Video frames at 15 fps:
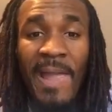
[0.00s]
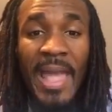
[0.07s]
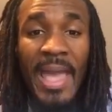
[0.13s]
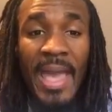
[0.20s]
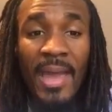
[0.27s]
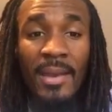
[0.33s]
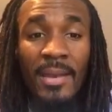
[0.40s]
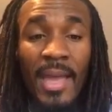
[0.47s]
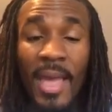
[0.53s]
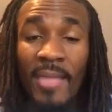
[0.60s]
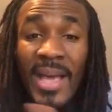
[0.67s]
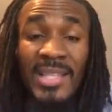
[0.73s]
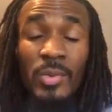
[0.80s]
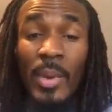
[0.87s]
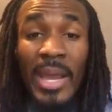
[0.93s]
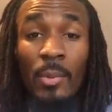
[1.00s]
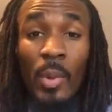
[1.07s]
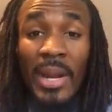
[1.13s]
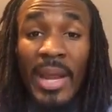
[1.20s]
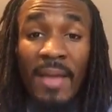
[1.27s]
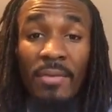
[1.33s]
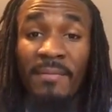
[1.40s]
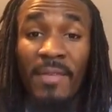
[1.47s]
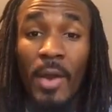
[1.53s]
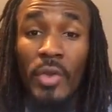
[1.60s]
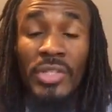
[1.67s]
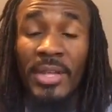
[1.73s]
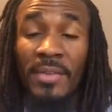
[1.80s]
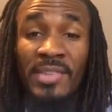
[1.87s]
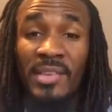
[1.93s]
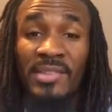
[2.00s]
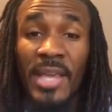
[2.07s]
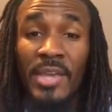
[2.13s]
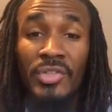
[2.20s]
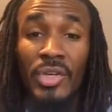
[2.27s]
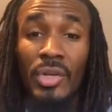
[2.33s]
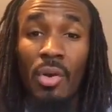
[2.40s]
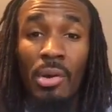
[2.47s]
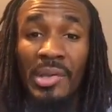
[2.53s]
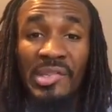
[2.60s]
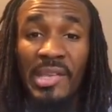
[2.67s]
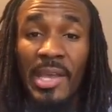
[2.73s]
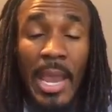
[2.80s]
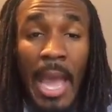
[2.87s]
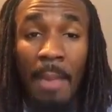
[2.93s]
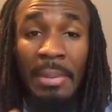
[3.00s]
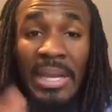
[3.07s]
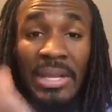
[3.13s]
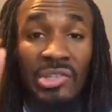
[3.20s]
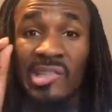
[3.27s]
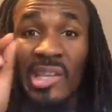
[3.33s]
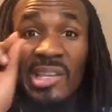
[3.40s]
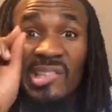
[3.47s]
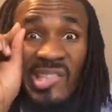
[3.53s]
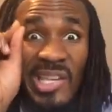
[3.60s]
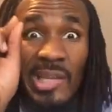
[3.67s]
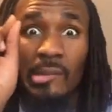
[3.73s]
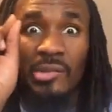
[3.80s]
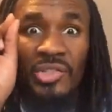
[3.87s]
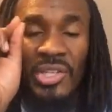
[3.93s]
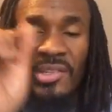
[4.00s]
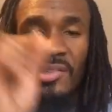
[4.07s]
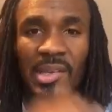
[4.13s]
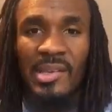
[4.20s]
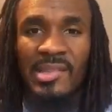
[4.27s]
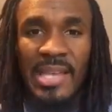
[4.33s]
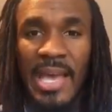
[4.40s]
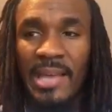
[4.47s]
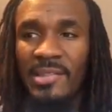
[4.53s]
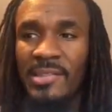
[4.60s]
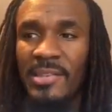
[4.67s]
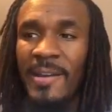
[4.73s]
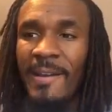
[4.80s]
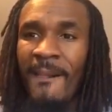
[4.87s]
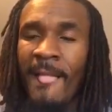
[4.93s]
And, and that's and whatever version of success you're going to say, I mean, just zilch success.